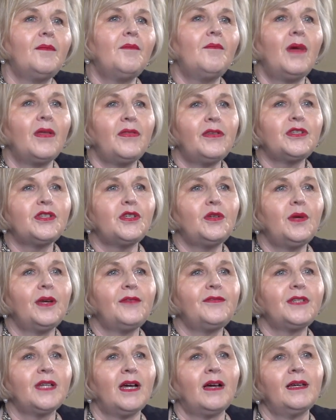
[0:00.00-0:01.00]
mothers who
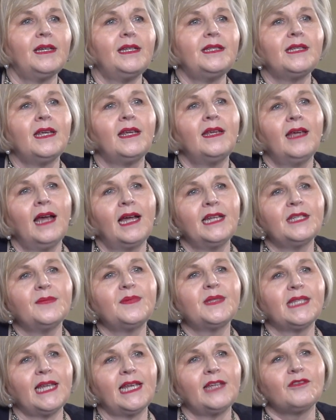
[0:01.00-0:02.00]
have died, and
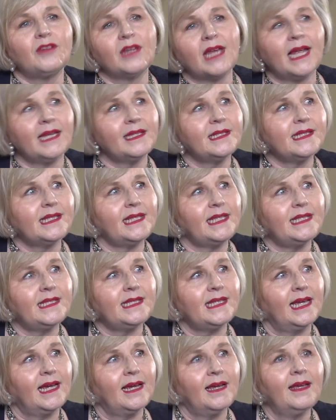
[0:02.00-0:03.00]
obstetric
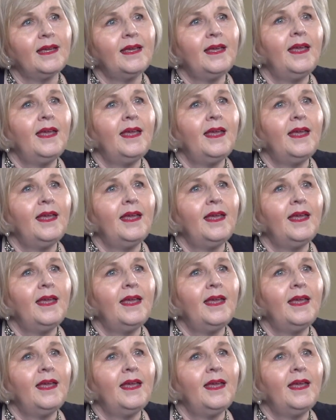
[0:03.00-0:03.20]
anaesthesia,